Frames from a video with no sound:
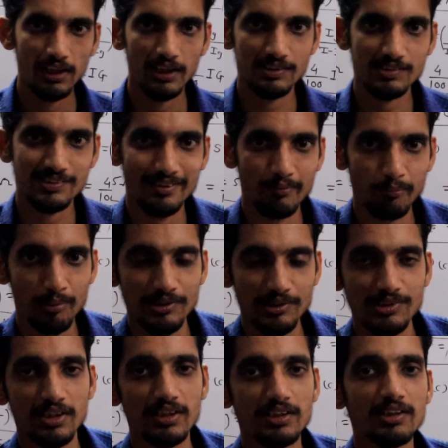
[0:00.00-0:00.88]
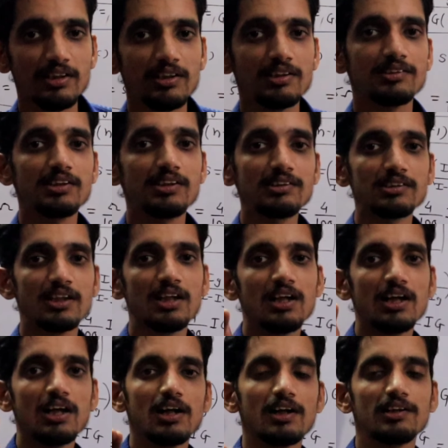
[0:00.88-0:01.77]
As temperature increases,
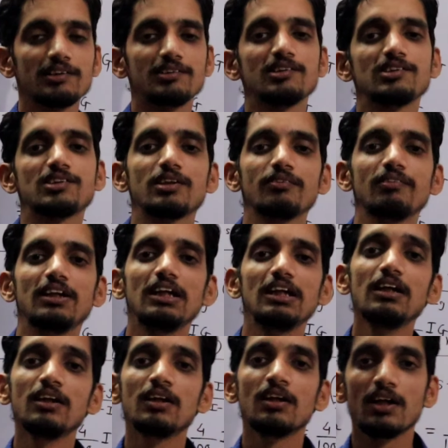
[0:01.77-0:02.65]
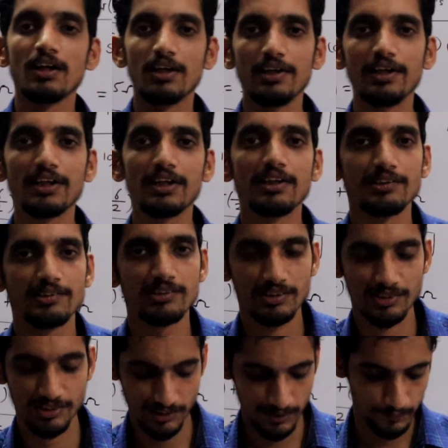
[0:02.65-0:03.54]
resistivity
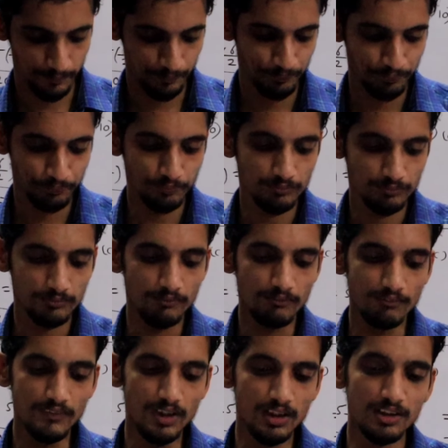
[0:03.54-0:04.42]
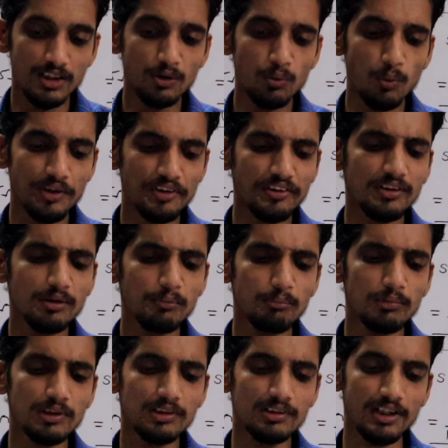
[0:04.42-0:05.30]
decreases. Then question
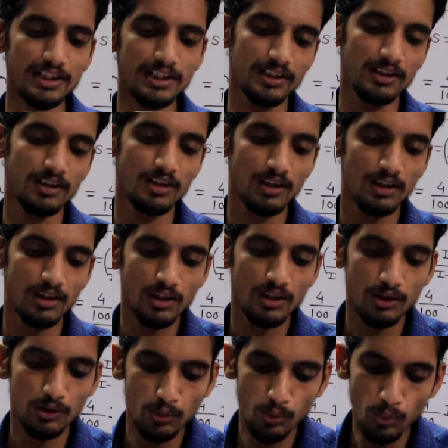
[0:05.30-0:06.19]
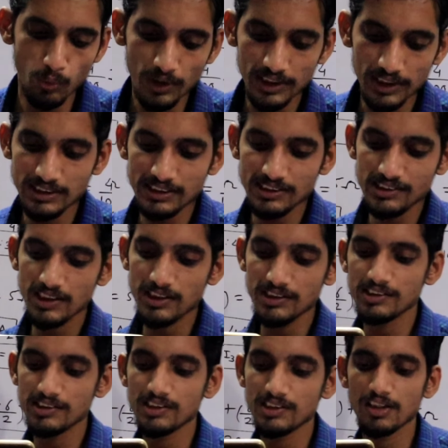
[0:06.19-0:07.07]
number 3. Two
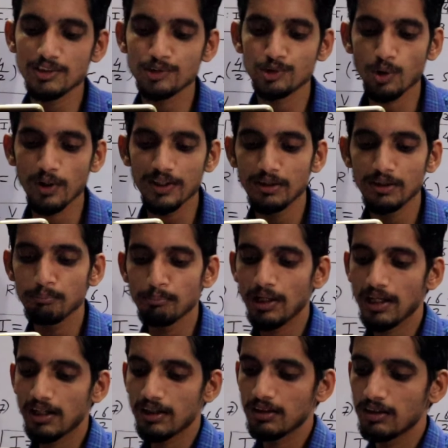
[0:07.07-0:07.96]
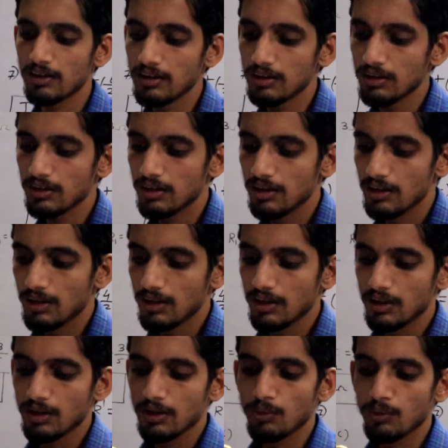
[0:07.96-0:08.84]
resistances are joined in parallel
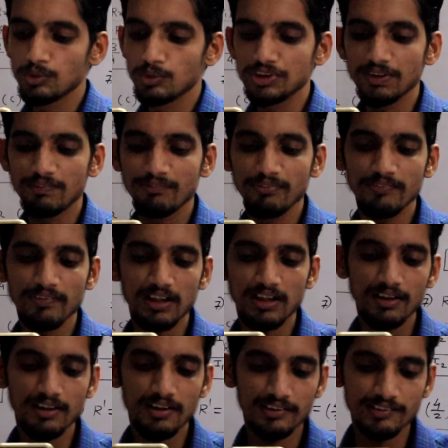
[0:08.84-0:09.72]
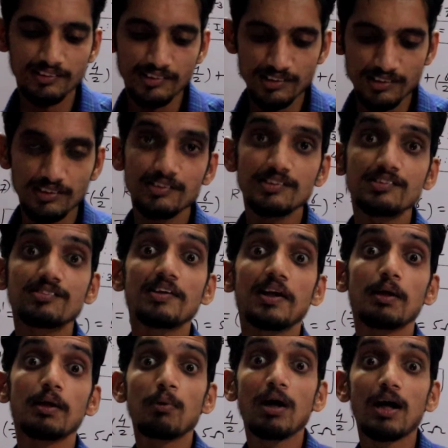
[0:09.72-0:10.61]
whose equivalent resistance is
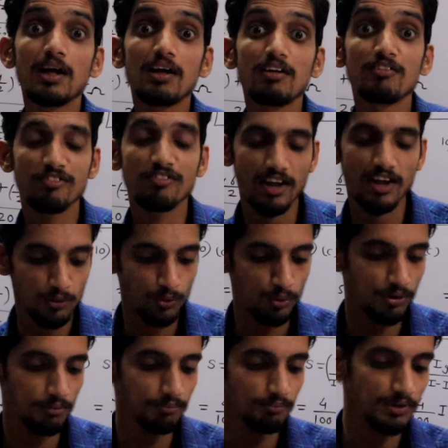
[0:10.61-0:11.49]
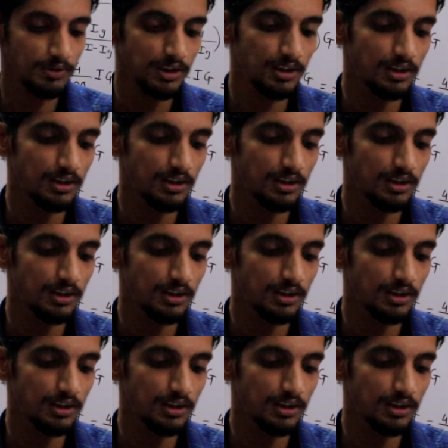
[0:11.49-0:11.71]
3 by 5 ohm.